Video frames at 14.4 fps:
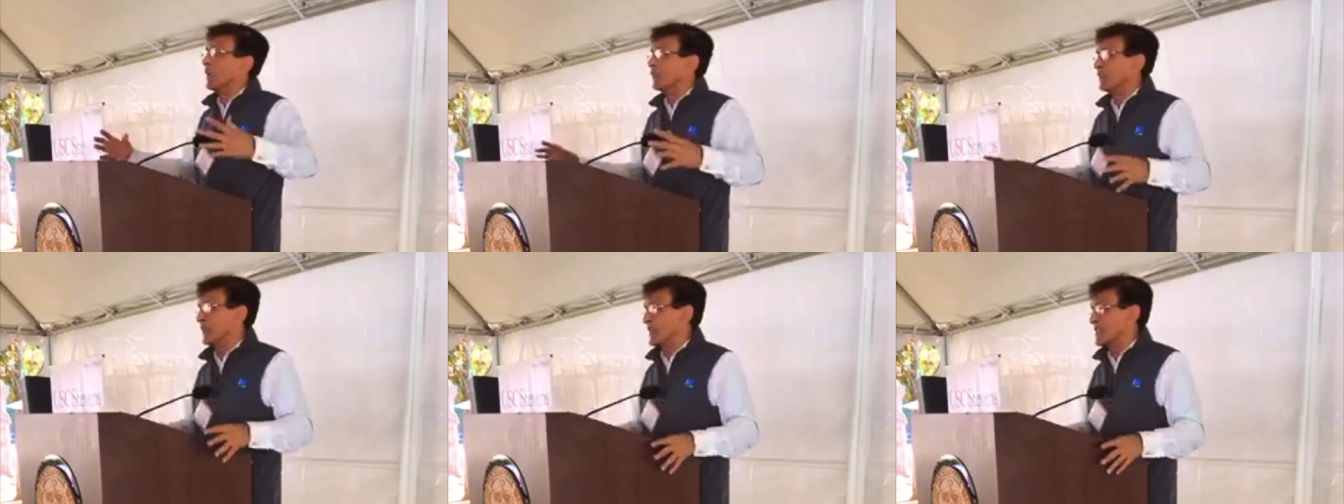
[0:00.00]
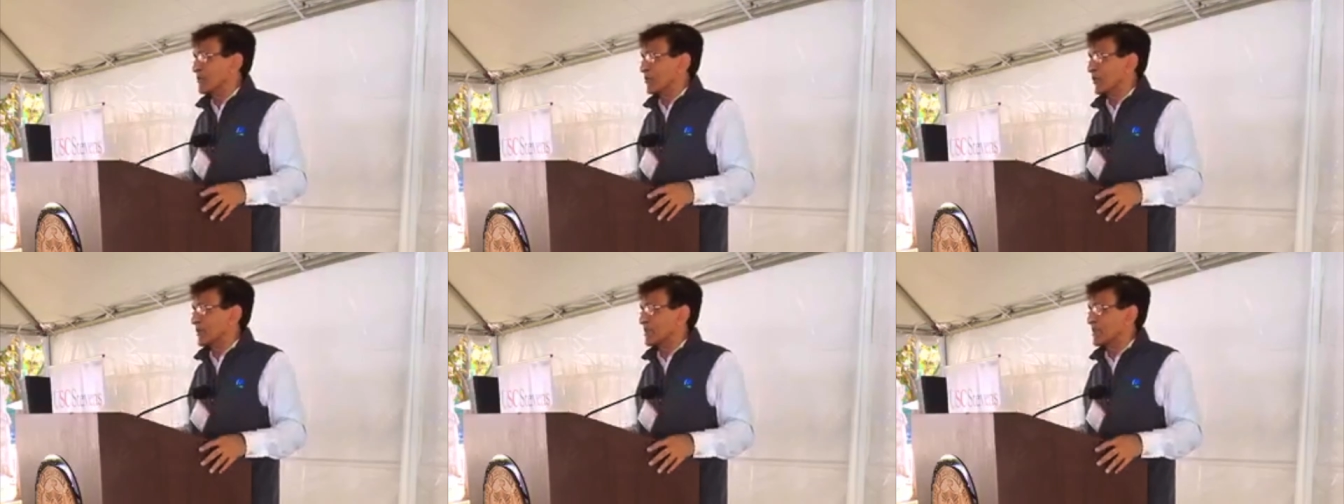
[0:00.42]
different
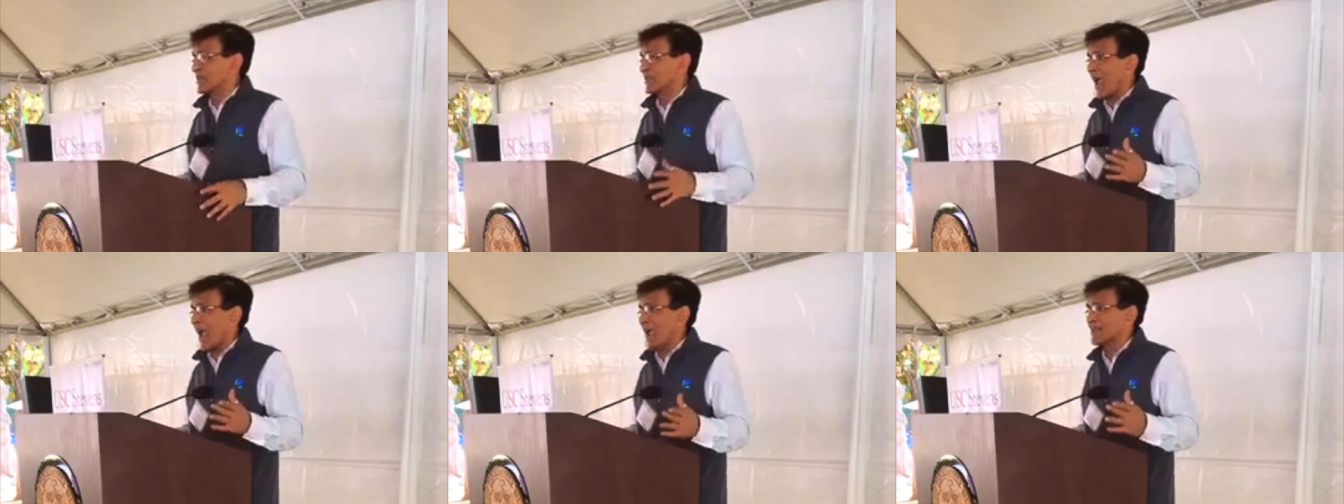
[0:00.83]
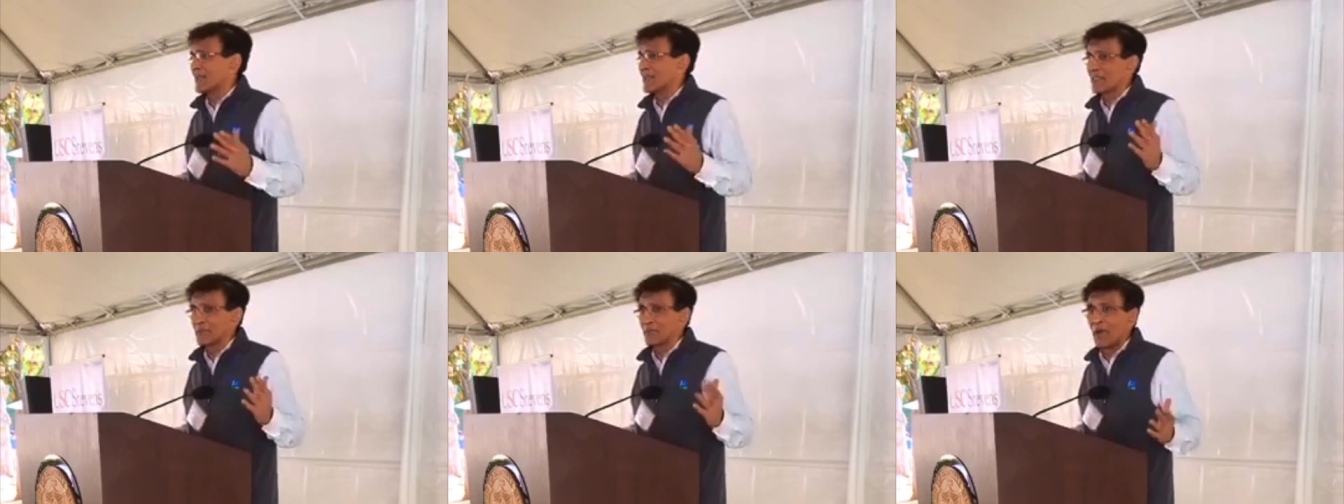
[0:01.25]
experiences and
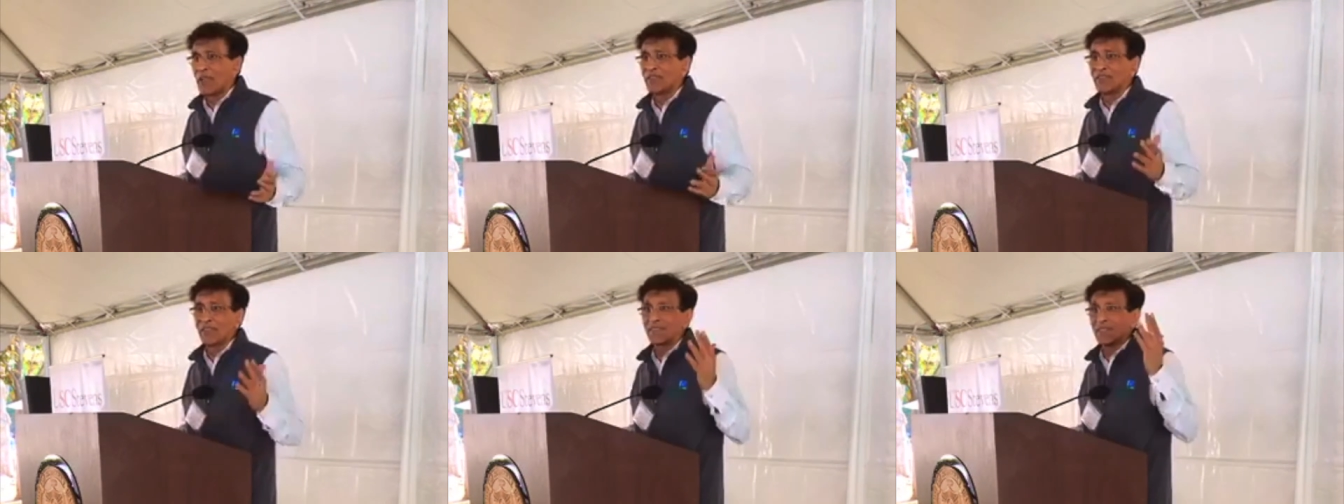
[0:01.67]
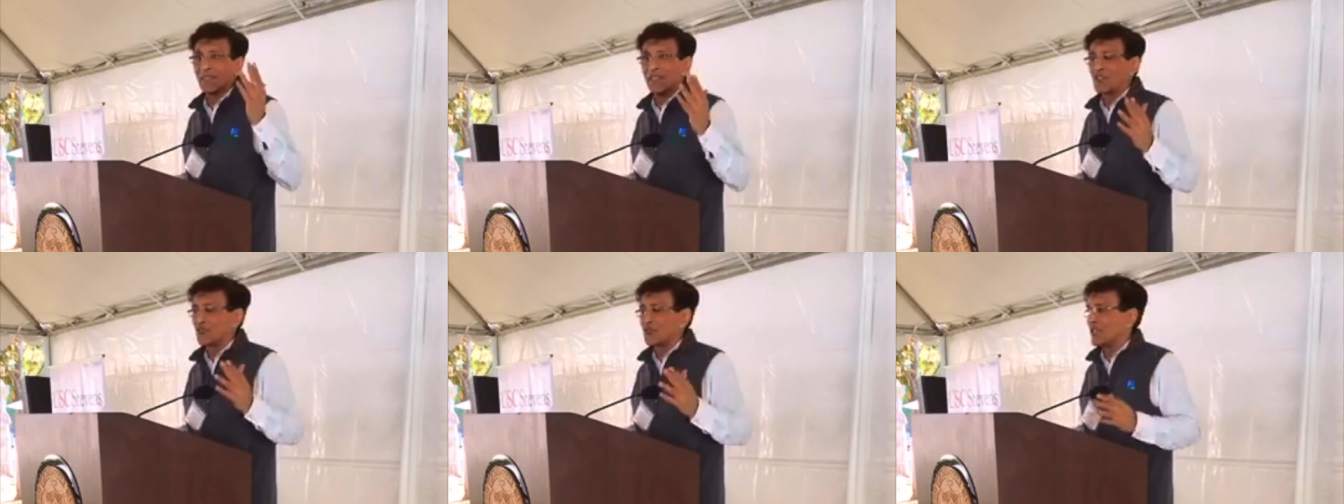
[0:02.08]
assets and mindsets and
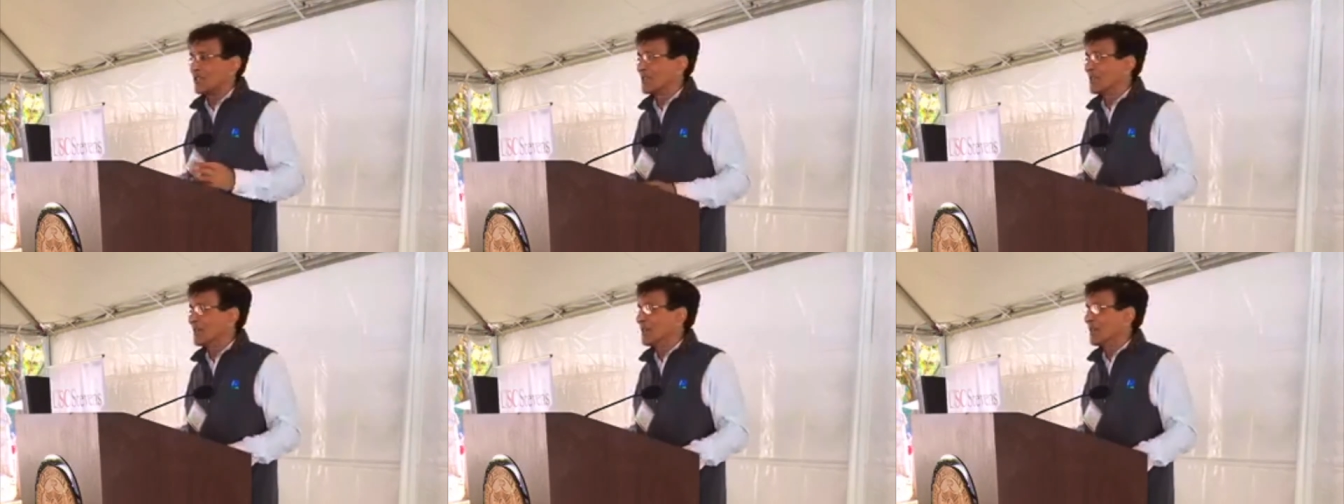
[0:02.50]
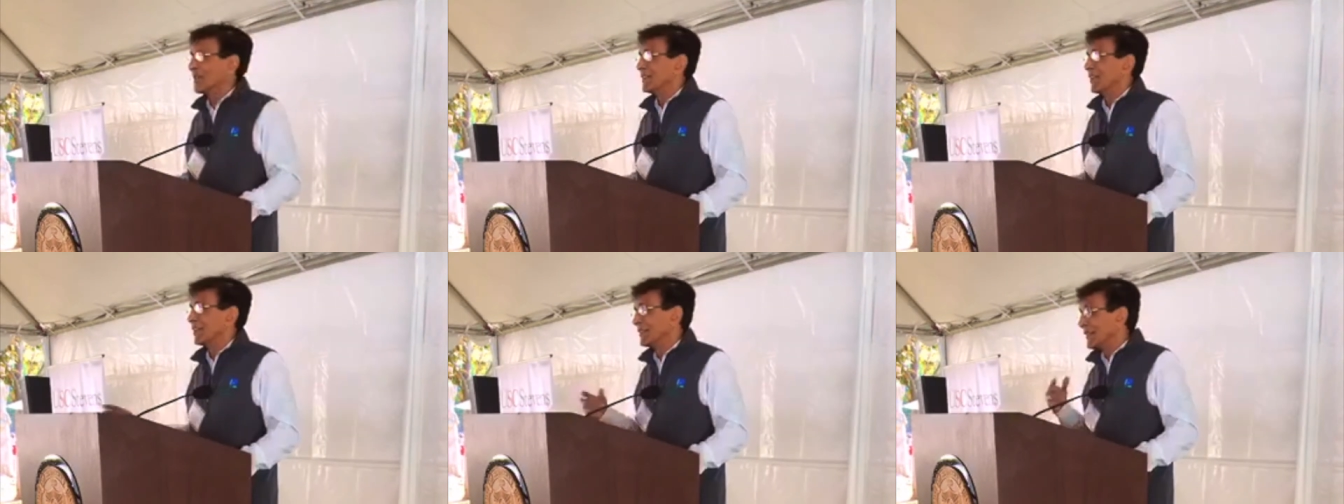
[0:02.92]
histories
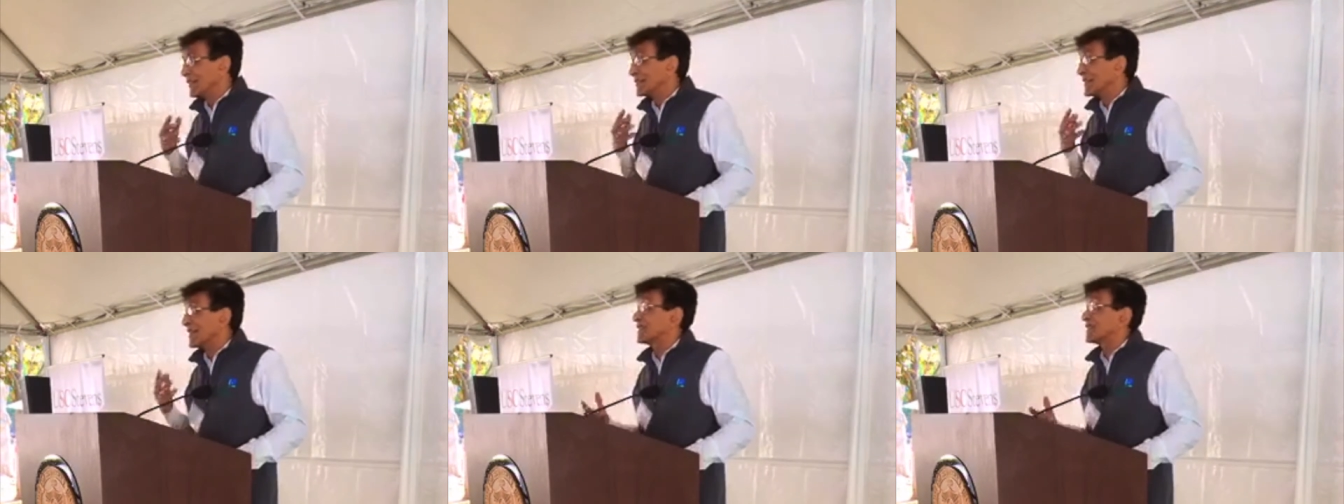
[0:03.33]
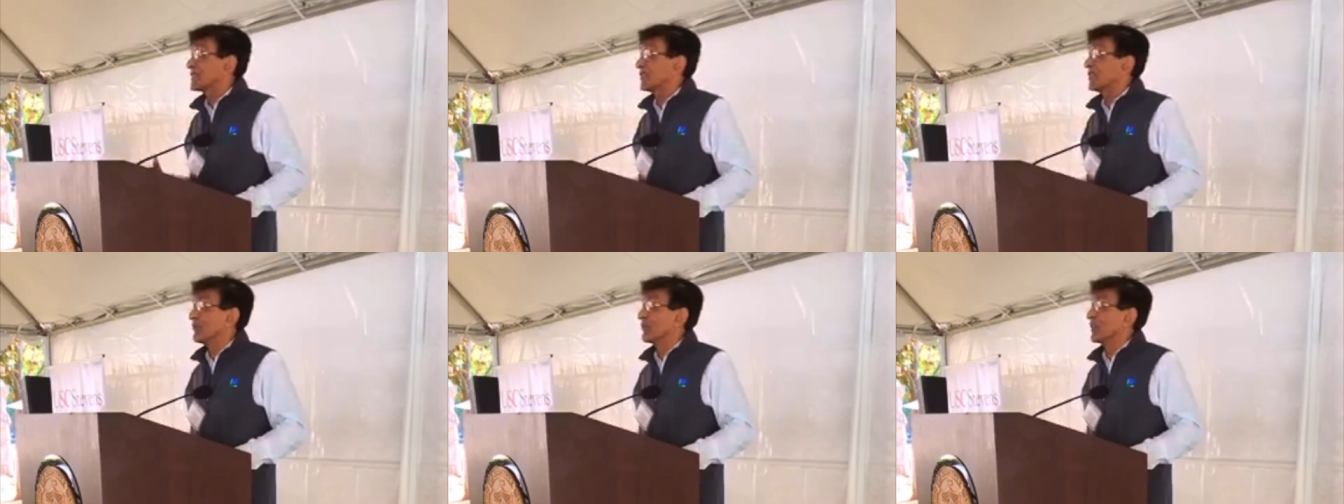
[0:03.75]
that it is
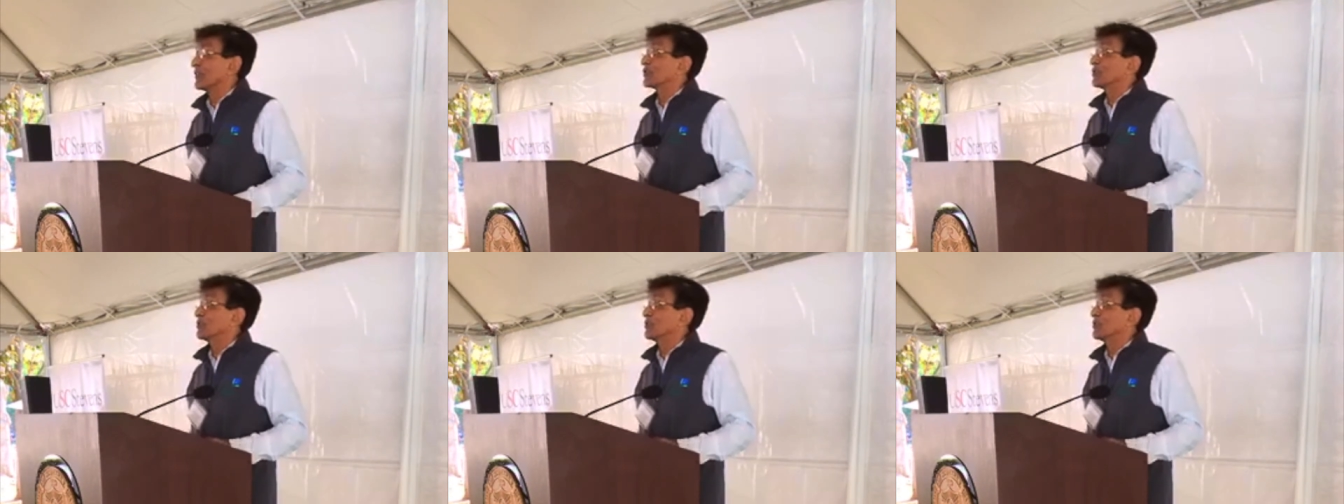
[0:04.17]
necessary for us to